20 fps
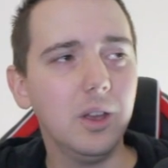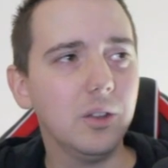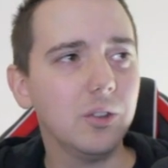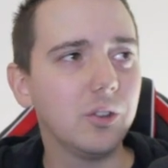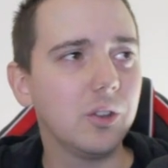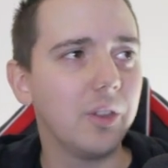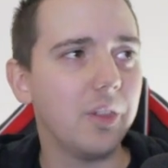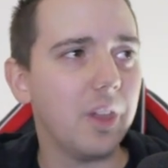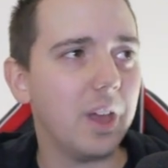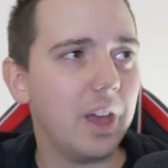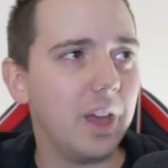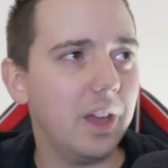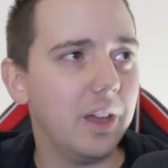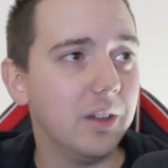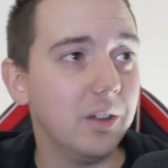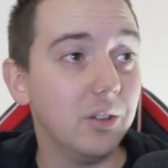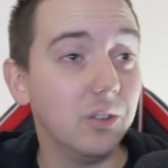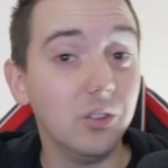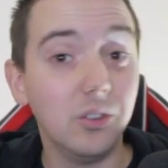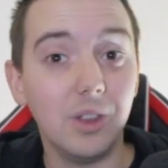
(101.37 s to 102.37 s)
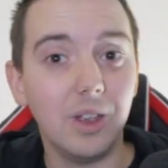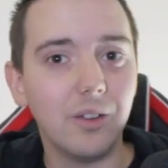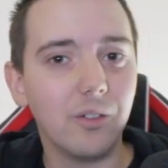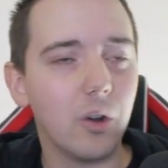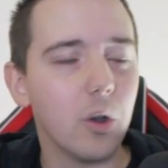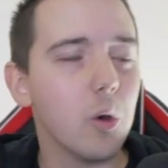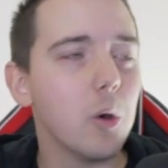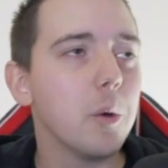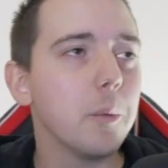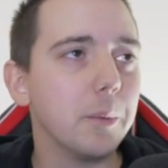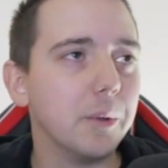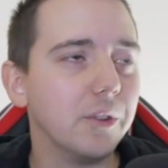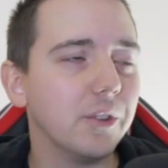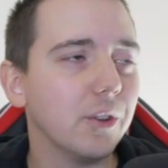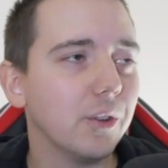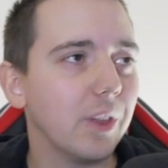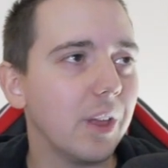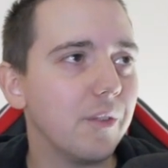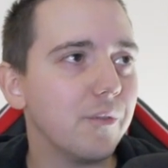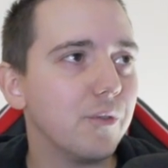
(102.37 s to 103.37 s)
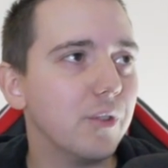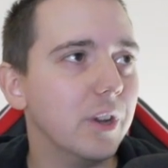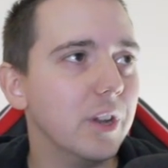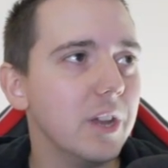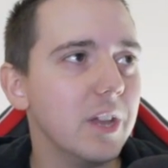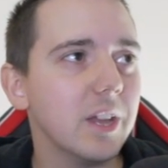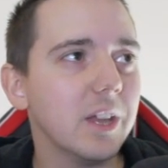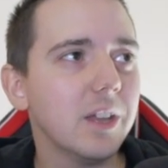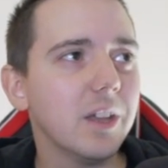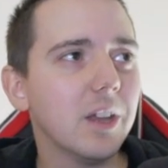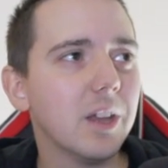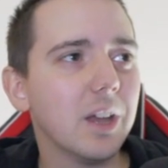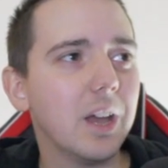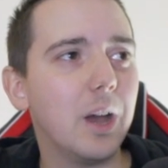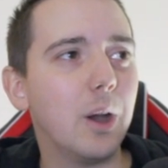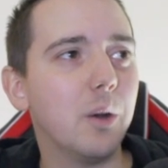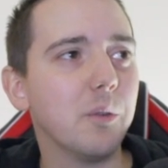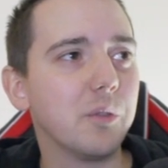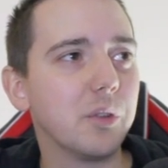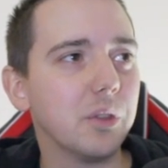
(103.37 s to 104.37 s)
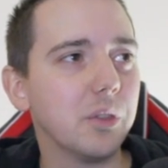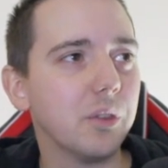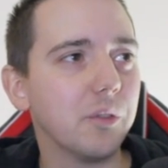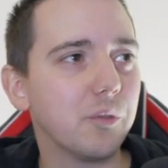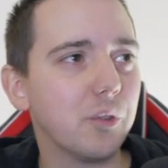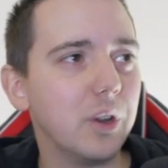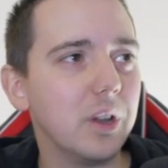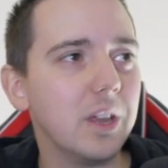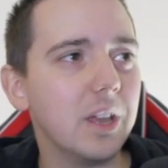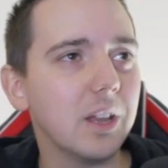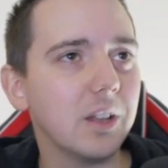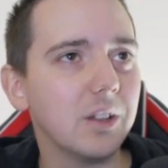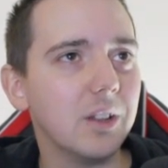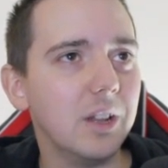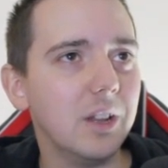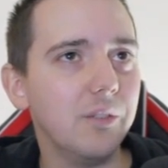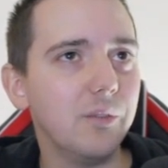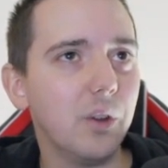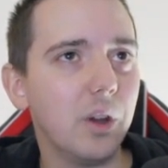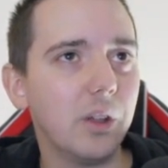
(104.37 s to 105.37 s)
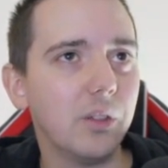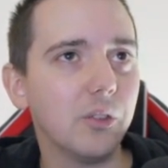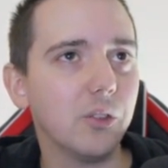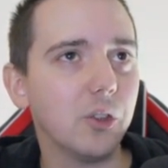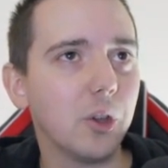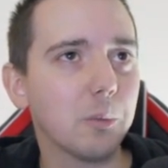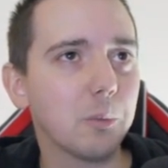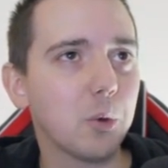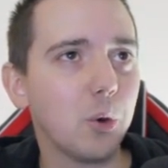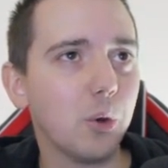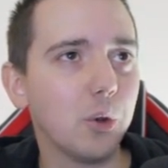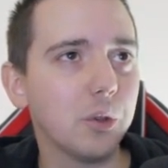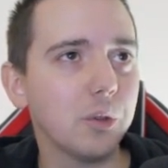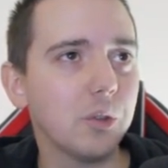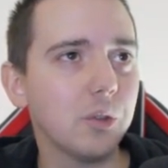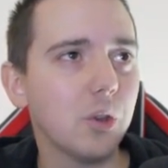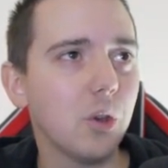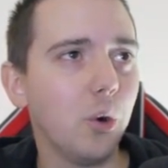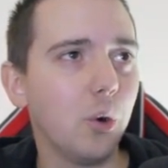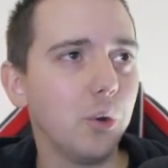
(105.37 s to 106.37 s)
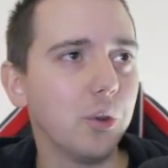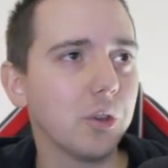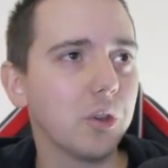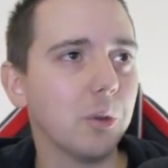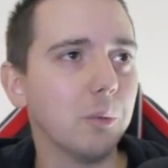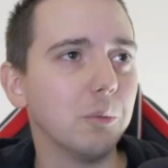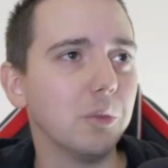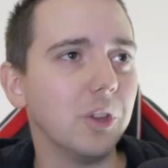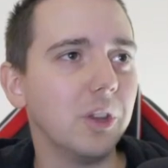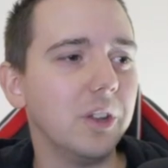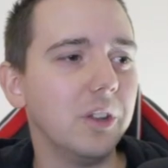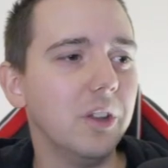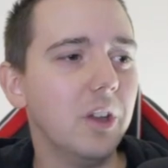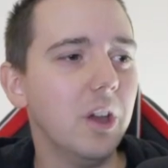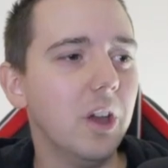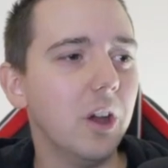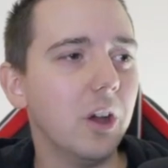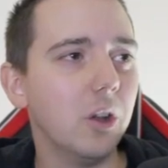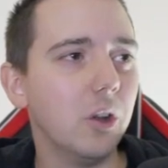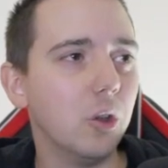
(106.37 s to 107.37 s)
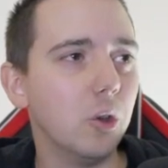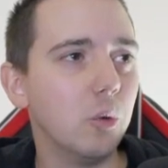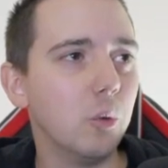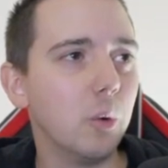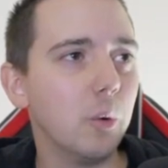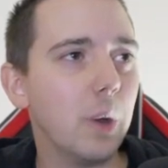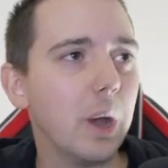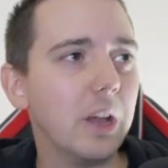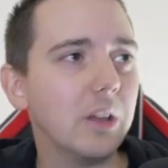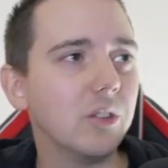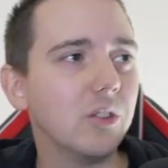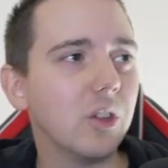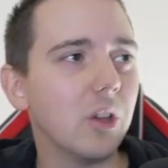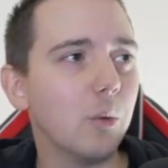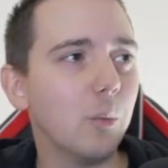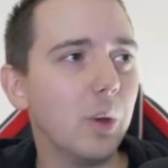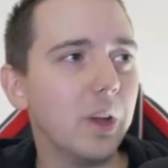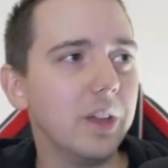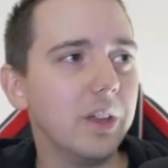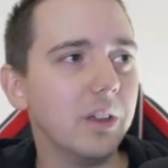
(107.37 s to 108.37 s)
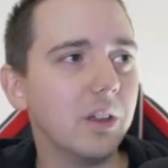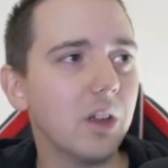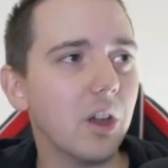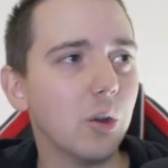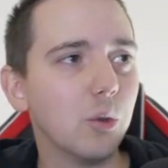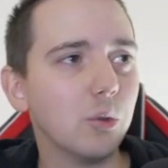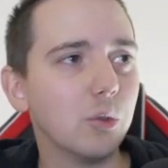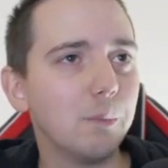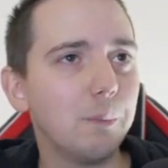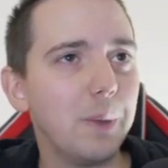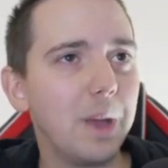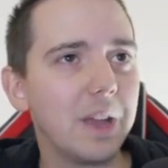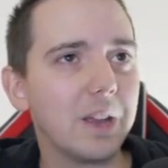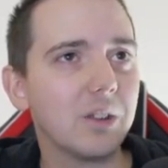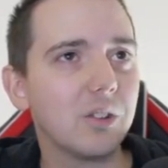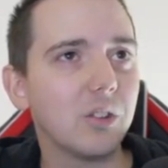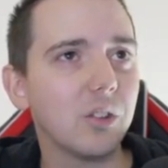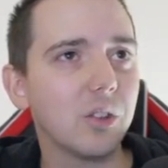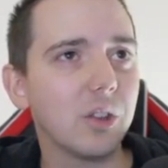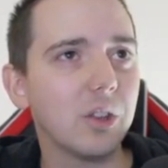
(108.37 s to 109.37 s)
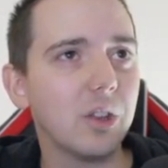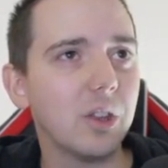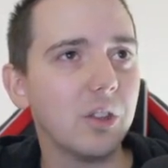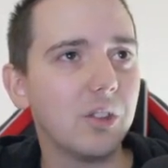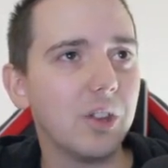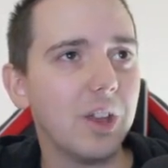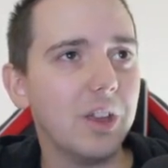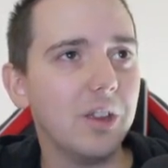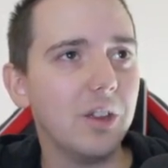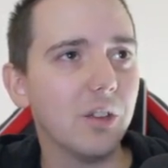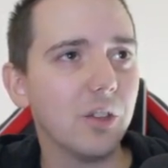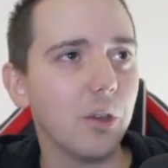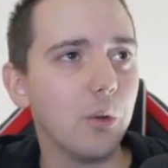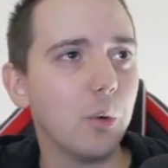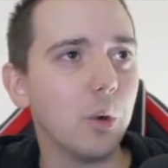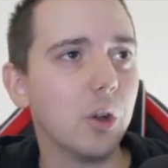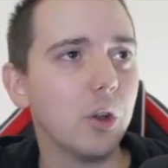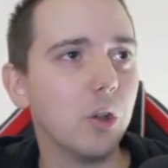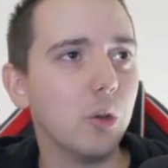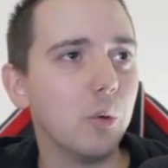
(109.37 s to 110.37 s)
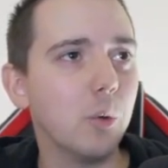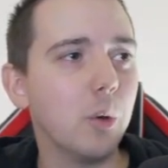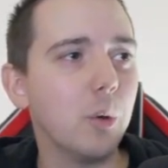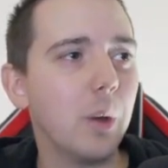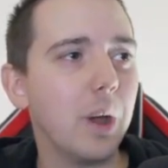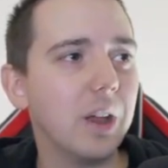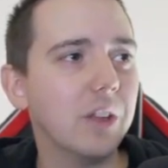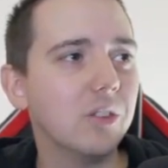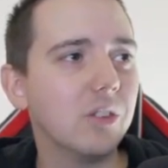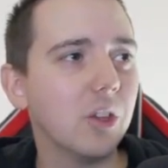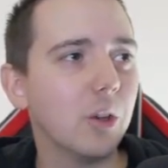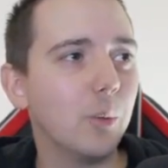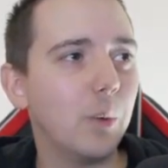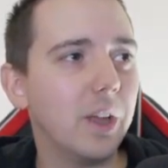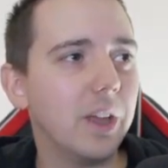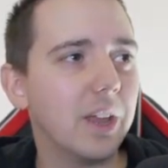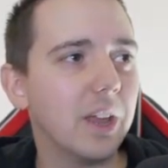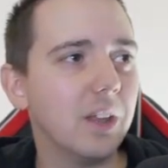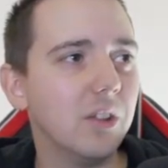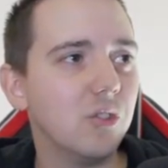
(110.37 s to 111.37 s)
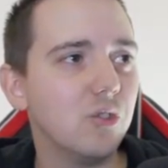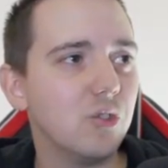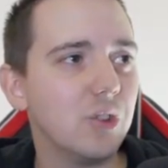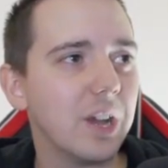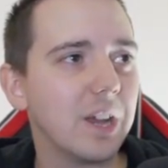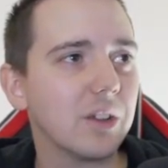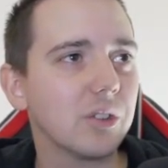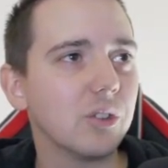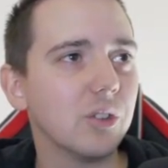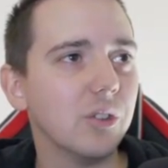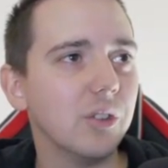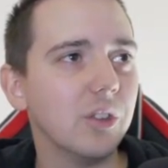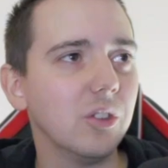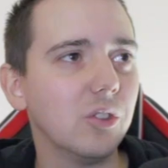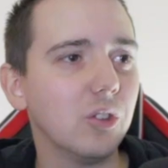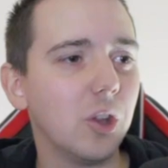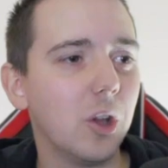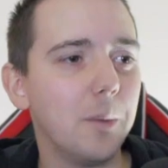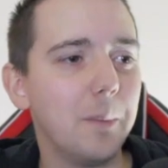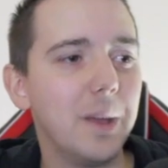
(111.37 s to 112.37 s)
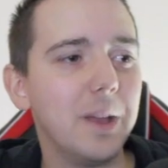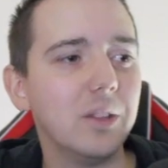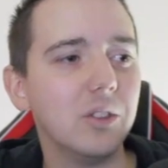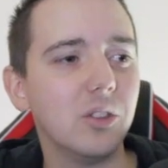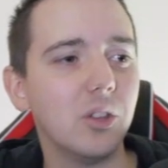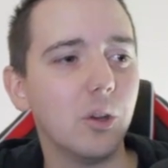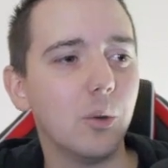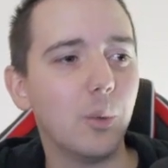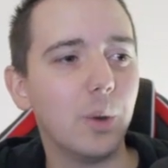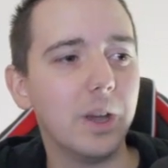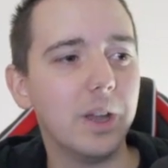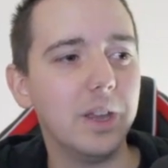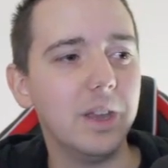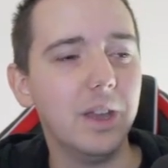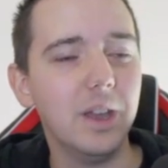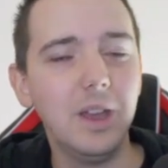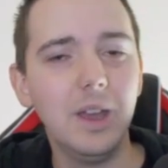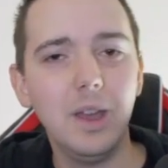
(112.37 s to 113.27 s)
to their 0 up until that free kick. However, the free kick nearly found the top corner. Corner comes in. Aluwu heads it away. It goes back to the taker though. Aluwu heads it away again. Jackson this time heads it away.